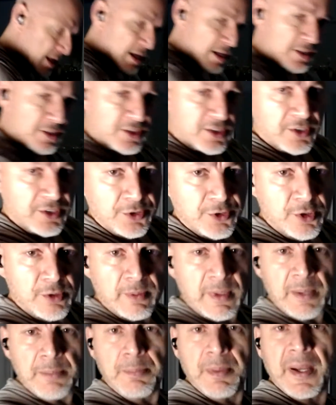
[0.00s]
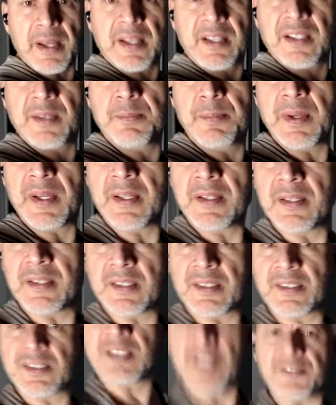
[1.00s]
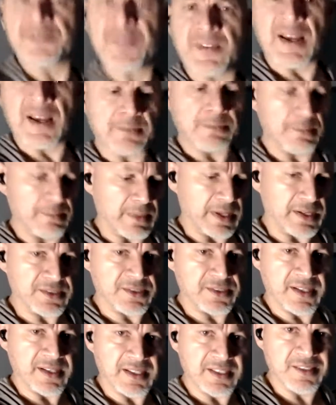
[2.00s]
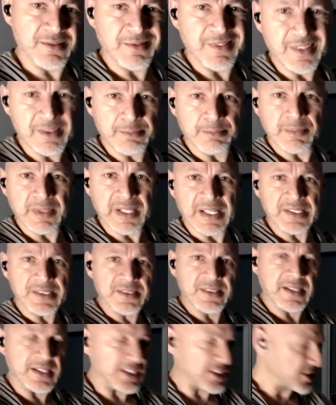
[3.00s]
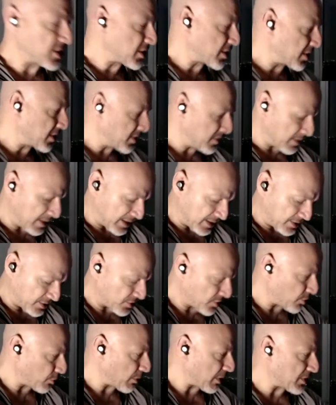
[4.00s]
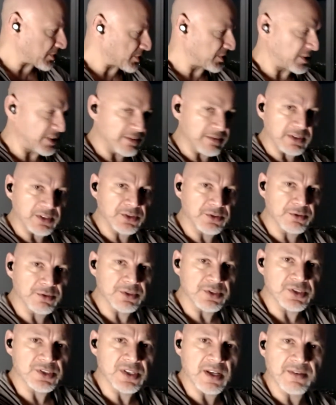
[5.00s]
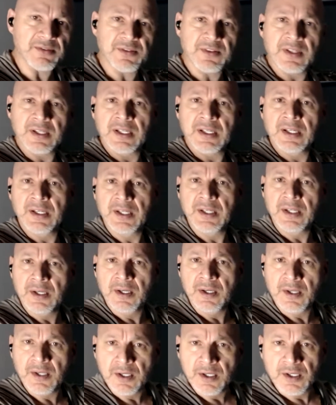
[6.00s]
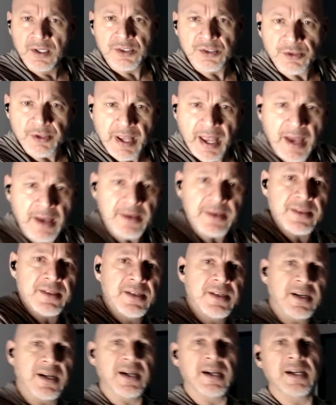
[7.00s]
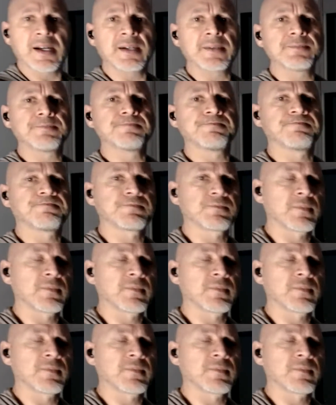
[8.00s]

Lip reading: just gonna turn my bike a bit, see if that makes sense. Or it makes sense. I can still watch TV too and stuff. So yeah, I'd